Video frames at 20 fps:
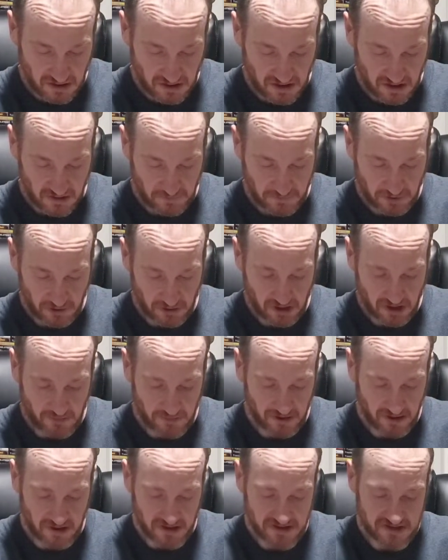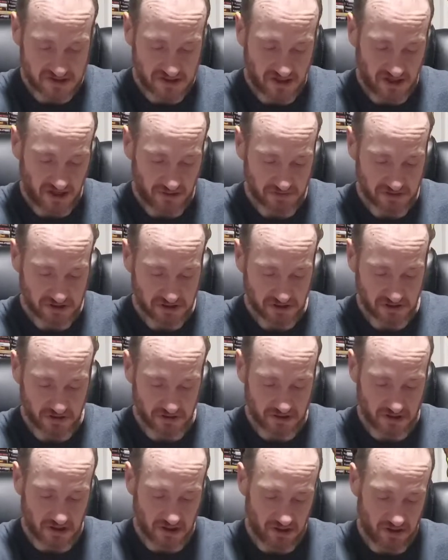The Pokemon Snap
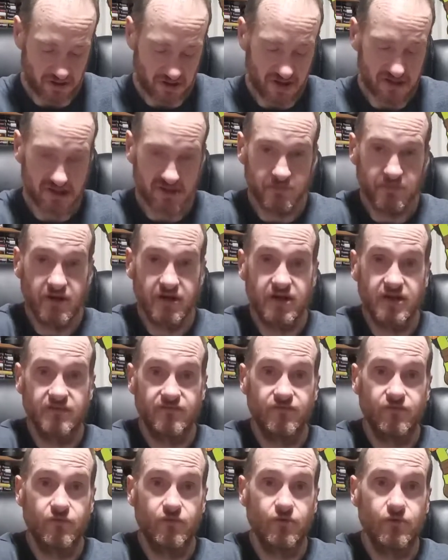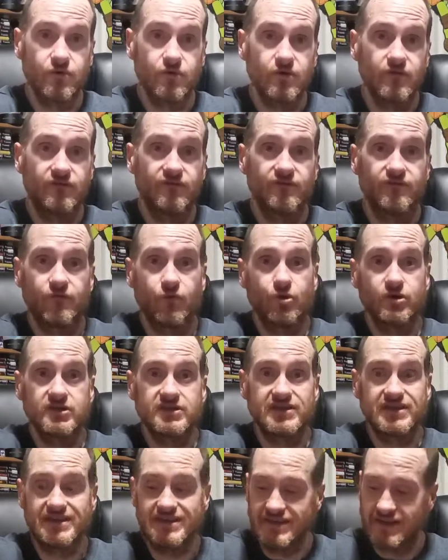shirt, they're estimating for
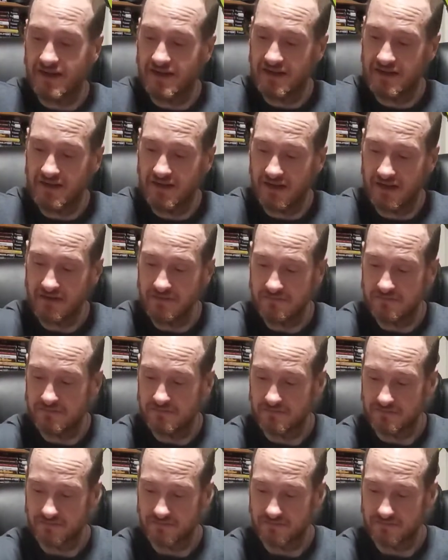$14.99.